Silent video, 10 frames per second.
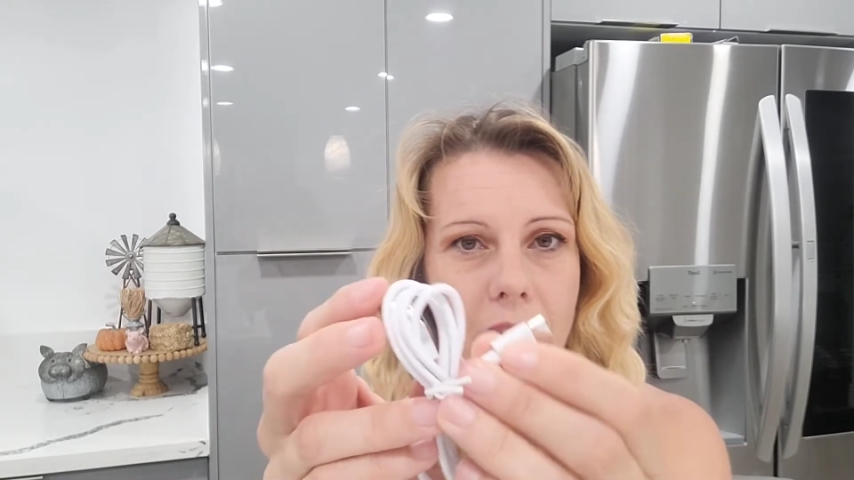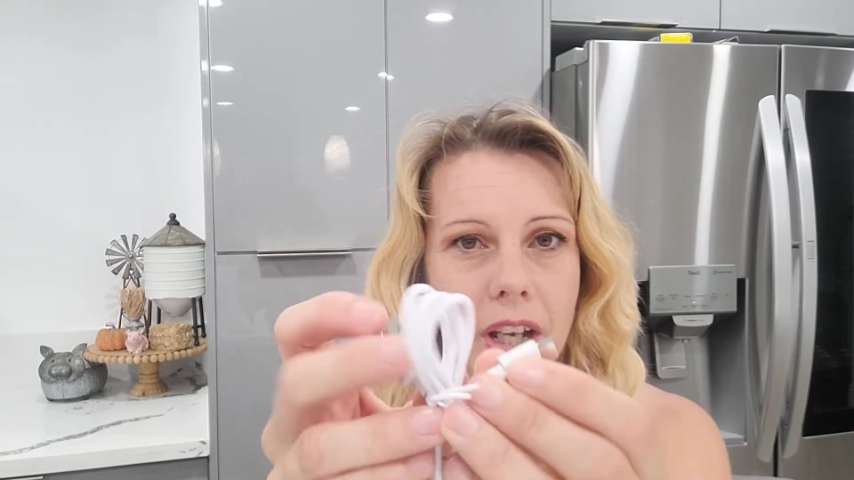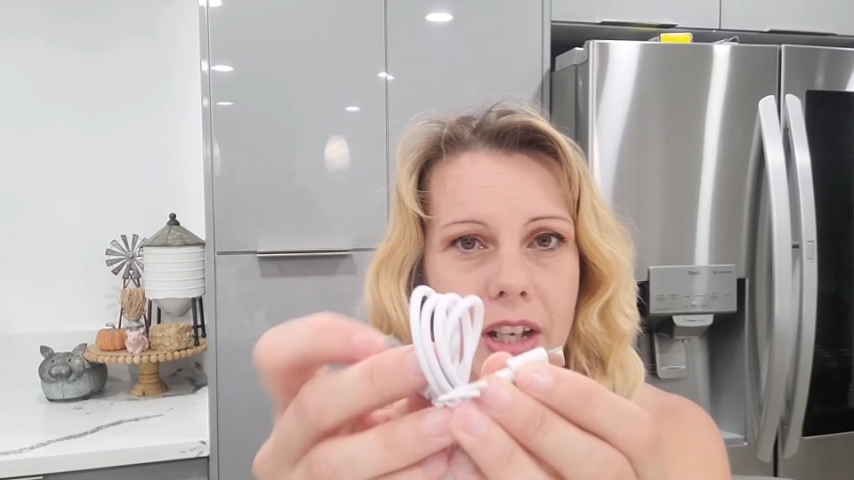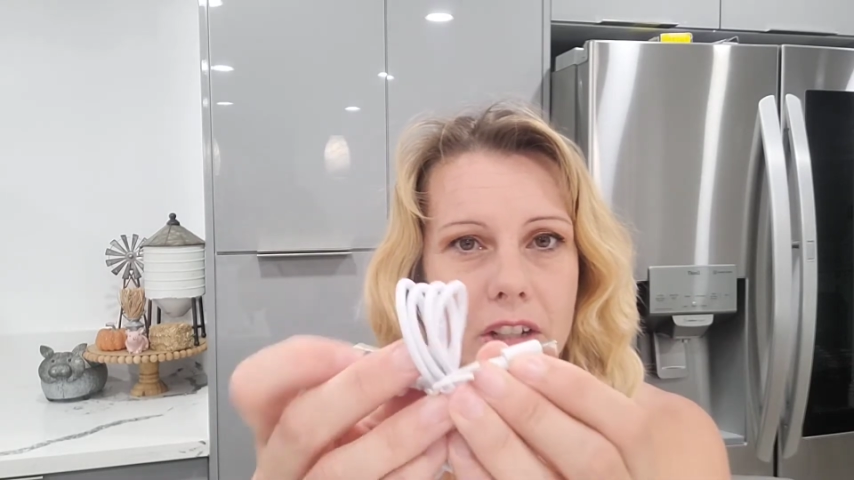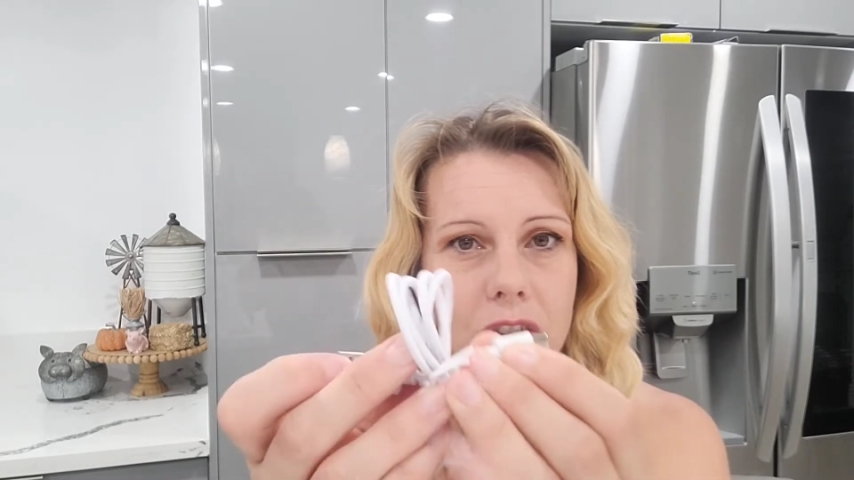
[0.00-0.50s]
that
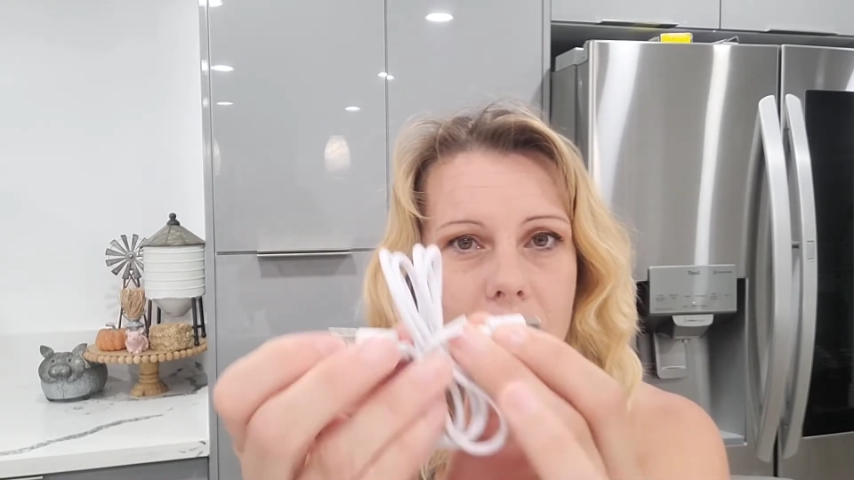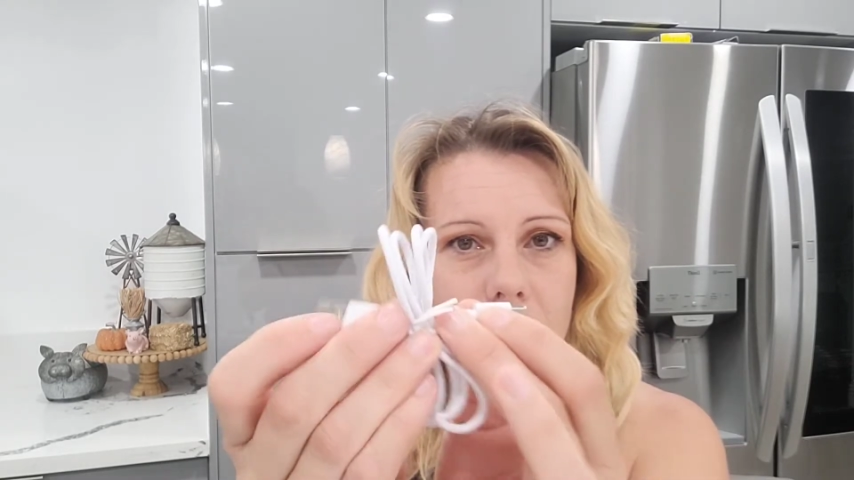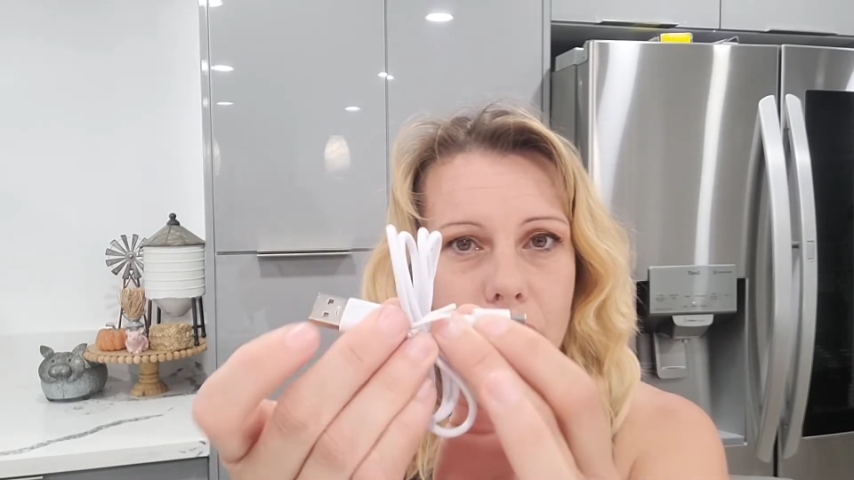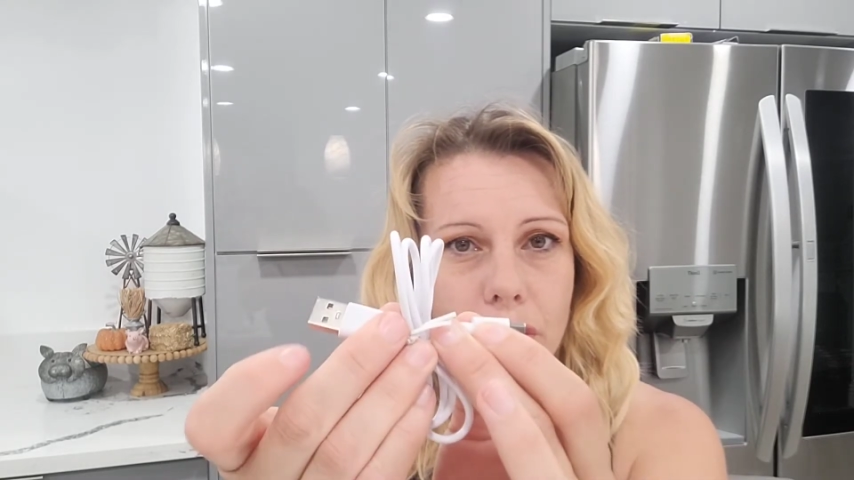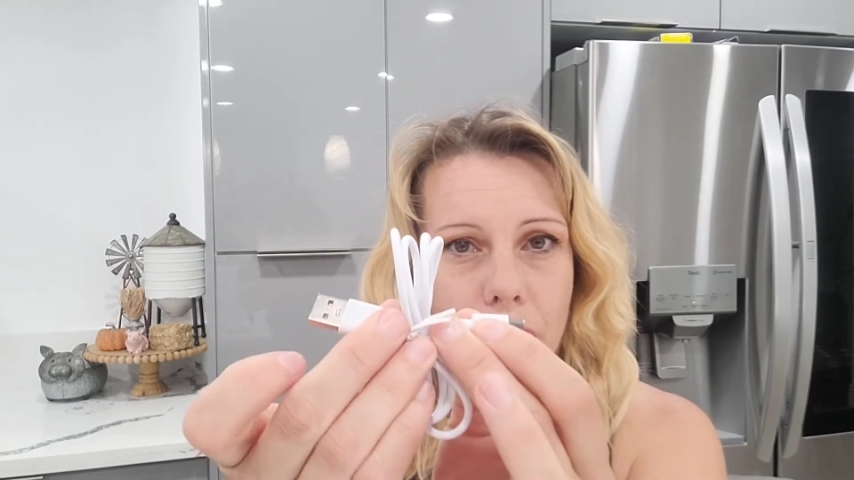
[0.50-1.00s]
I actually
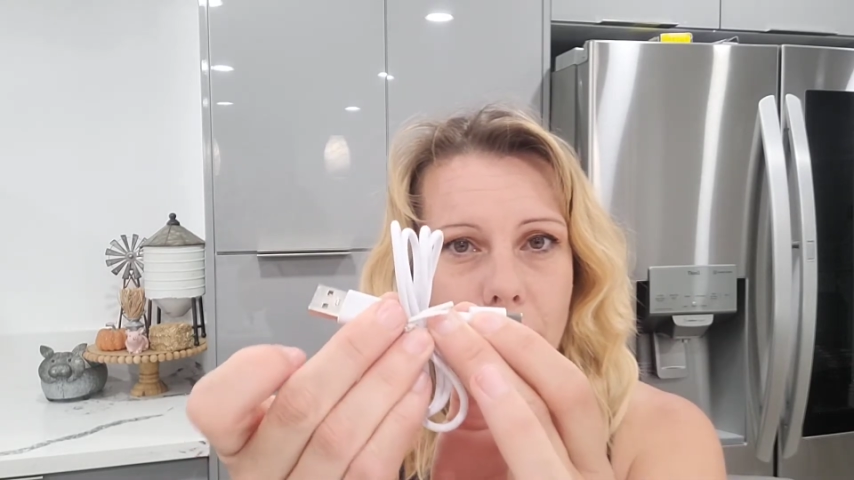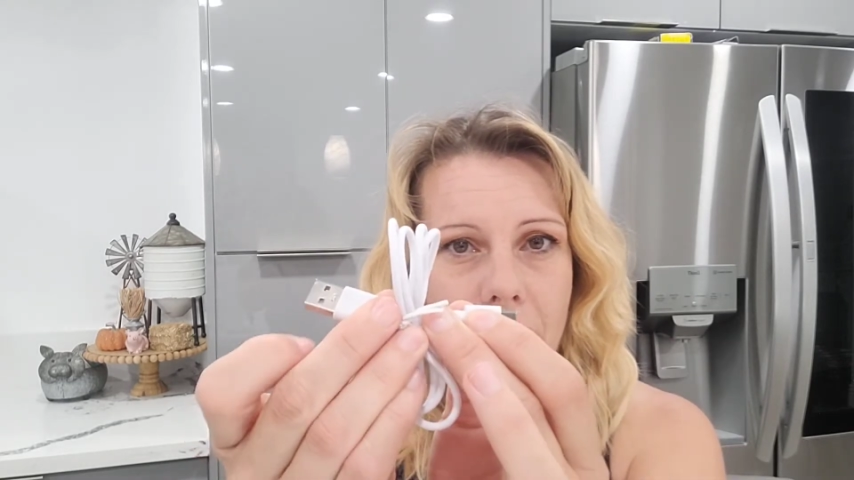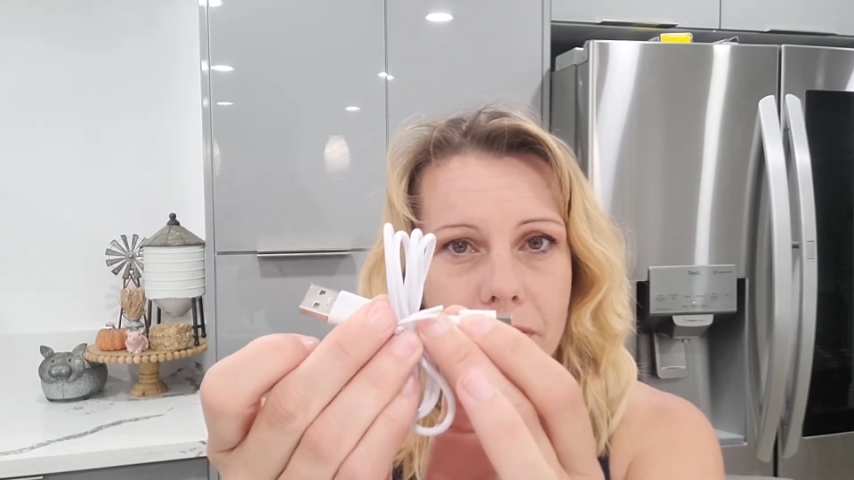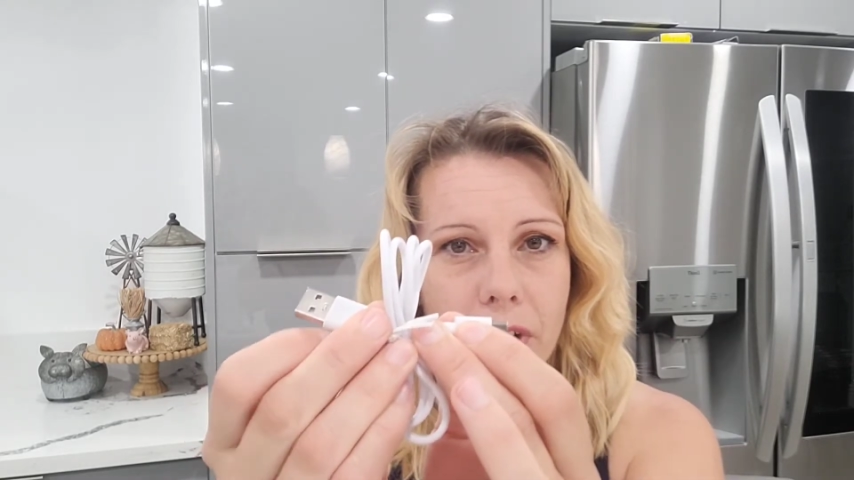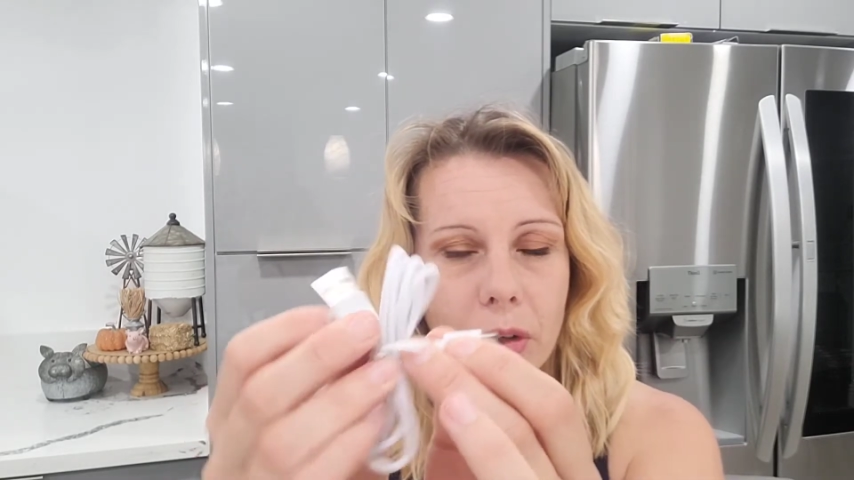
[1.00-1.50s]
use for
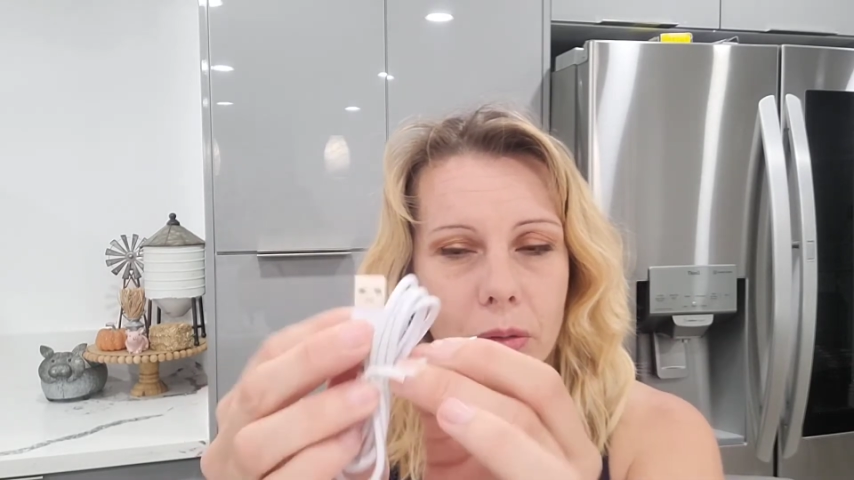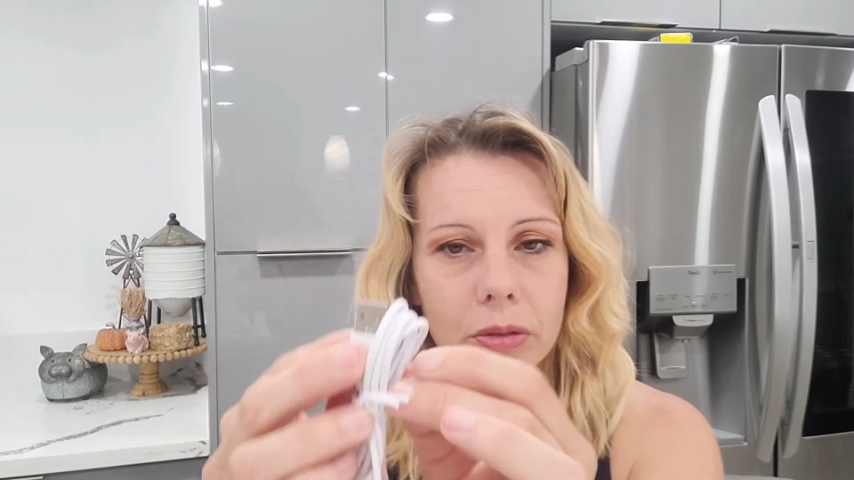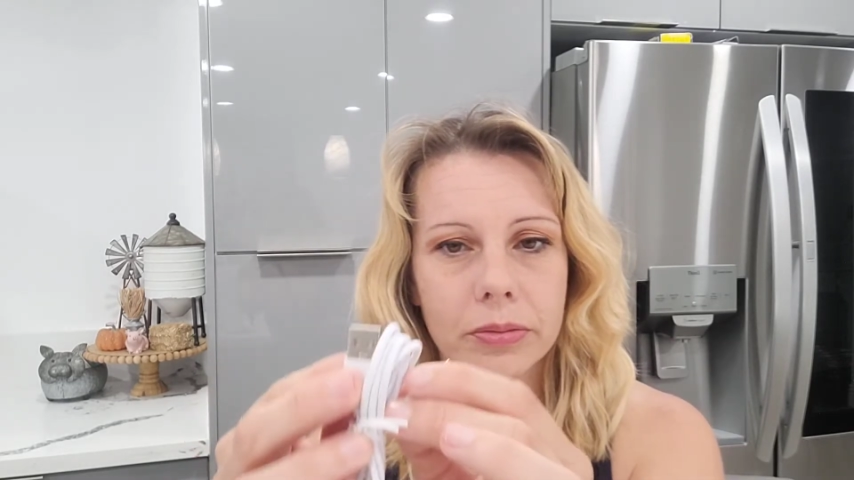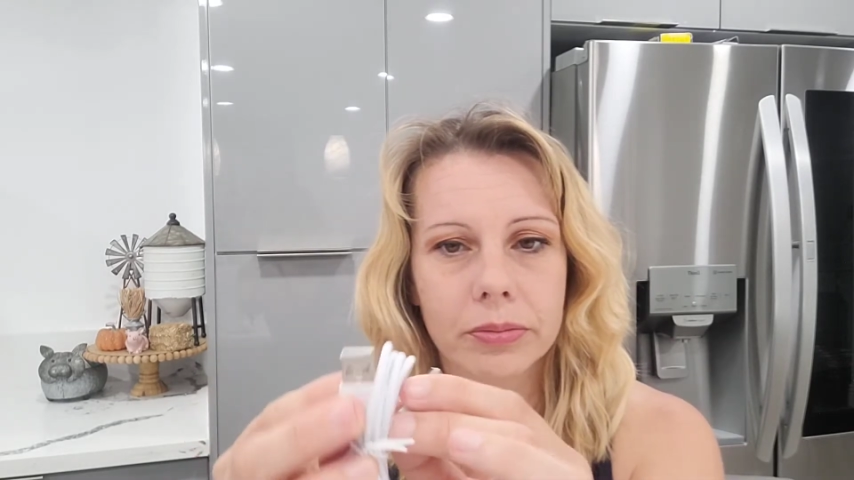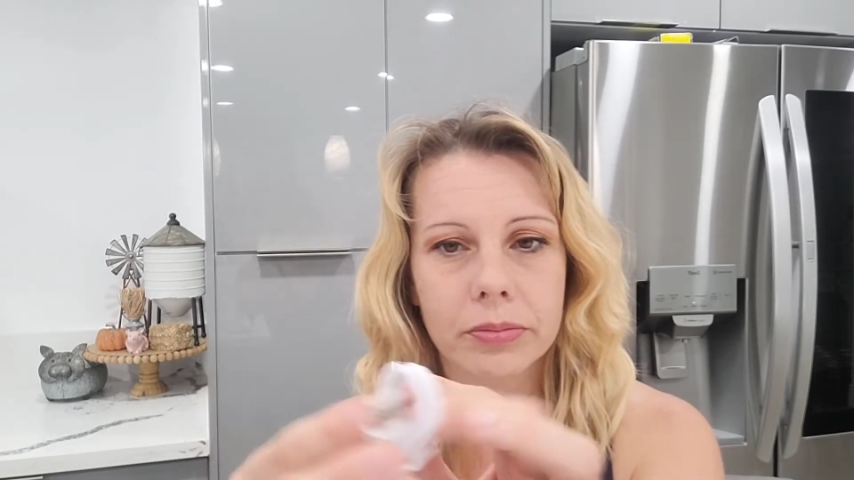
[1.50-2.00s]
my phone.